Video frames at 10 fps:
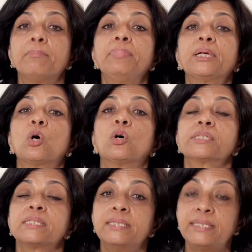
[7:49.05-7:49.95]

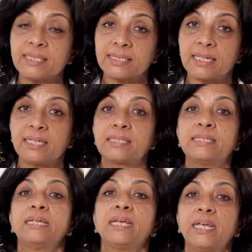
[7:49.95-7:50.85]
because this is
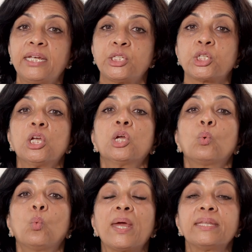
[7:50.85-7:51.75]
the age
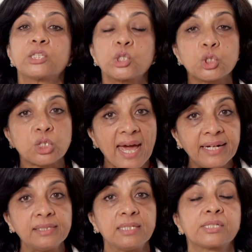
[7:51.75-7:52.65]
when the
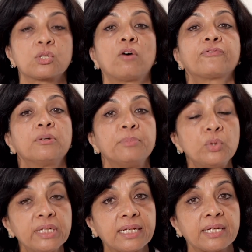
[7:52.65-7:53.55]
channels of
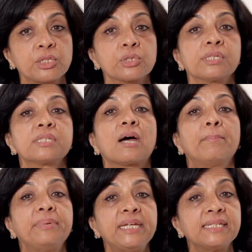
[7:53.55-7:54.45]
communications are
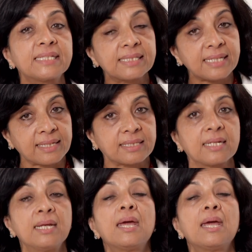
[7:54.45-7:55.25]
being set